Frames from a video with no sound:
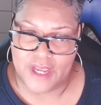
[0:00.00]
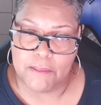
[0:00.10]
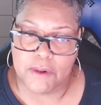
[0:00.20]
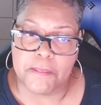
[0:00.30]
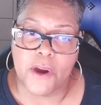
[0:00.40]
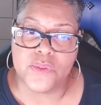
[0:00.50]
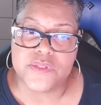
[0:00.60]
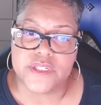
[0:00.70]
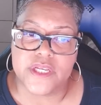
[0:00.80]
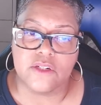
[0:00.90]

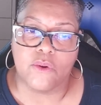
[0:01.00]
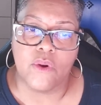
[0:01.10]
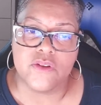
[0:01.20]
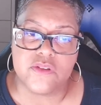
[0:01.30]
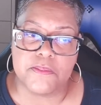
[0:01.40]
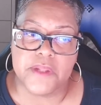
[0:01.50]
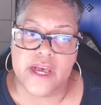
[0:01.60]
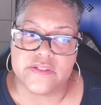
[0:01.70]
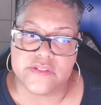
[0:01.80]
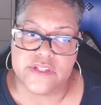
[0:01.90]
proposed to cut oil
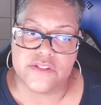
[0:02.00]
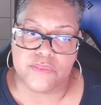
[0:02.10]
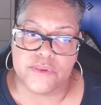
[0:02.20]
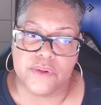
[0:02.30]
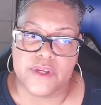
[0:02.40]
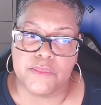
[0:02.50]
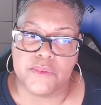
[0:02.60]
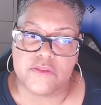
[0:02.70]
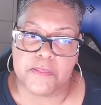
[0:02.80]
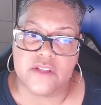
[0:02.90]
supplies to Israel in
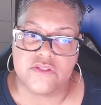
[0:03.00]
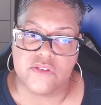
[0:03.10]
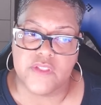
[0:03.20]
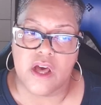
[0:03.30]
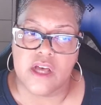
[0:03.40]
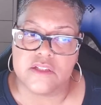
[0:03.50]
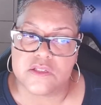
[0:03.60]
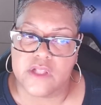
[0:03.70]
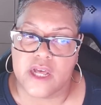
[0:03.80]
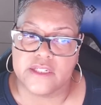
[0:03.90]
response to the
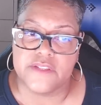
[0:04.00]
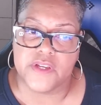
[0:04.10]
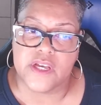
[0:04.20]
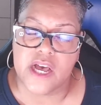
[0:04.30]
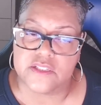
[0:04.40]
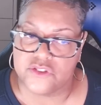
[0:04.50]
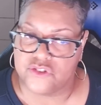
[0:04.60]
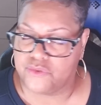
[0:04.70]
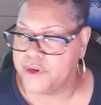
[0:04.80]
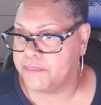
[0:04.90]
onslaught in the Gaza
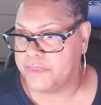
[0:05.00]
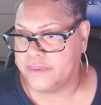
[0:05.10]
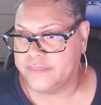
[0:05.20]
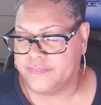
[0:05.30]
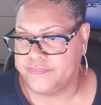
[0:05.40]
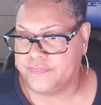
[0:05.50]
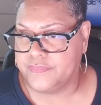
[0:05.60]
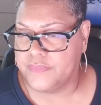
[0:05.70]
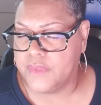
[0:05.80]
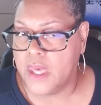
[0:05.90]
Strip.
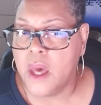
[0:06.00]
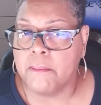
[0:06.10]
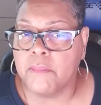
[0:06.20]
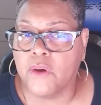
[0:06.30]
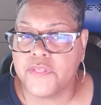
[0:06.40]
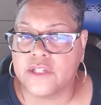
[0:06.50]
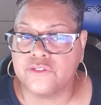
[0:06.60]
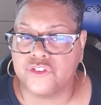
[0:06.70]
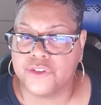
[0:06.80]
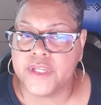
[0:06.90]
Both
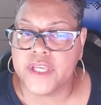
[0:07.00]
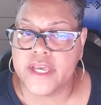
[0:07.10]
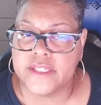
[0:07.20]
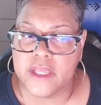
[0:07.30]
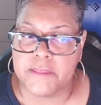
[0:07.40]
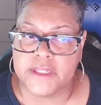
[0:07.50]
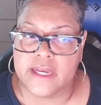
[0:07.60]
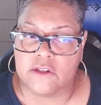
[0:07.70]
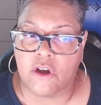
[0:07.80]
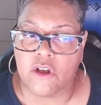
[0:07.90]
Algeria and
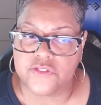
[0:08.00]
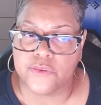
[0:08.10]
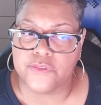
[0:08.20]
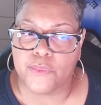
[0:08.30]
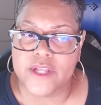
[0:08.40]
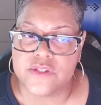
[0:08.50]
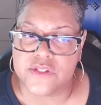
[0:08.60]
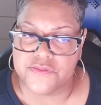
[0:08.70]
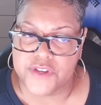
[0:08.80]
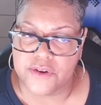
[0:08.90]
Lebanon also threatened
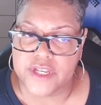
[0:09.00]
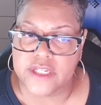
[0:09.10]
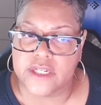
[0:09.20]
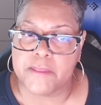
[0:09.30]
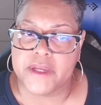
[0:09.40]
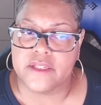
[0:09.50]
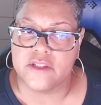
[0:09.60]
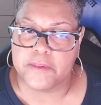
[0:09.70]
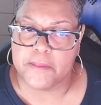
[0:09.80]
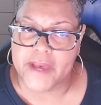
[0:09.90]
severe economic and
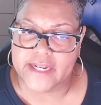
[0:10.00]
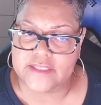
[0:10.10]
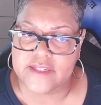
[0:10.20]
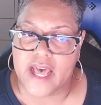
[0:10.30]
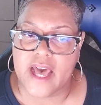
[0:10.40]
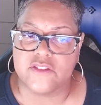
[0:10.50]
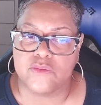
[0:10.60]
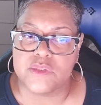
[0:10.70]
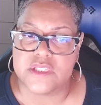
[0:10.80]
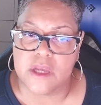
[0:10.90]
diplomatic ties
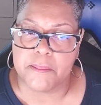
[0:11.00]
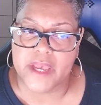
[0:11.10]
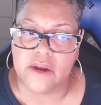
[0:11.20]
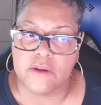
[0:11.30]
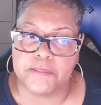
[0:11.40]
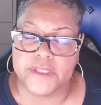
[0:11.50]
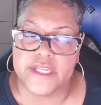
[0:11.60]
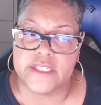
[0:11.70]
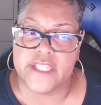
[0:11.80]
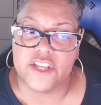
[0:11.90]
with some Arab
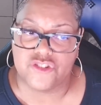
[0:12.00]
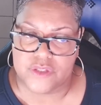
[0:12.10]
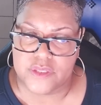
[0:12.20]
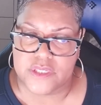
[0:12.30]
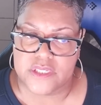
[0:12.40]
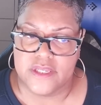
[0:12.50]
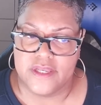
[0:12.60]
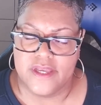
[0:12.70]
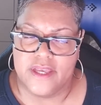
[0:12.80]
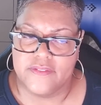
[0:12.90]
League nations
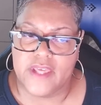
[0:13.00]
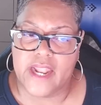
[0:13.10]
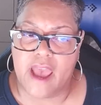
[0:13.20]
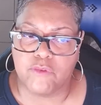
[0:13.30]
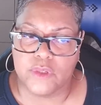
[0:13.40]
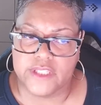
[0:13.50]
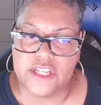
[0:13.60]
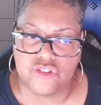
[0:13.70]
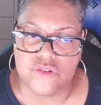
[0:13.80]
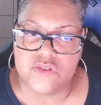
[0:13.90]
that have
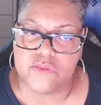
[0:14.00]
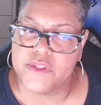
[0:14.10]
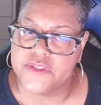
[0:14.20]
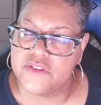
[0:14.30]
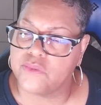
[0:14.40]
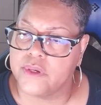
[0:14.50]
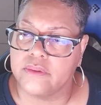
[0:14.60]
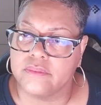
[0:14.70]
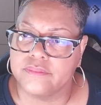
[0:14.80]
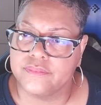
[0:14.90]
relations with Israel,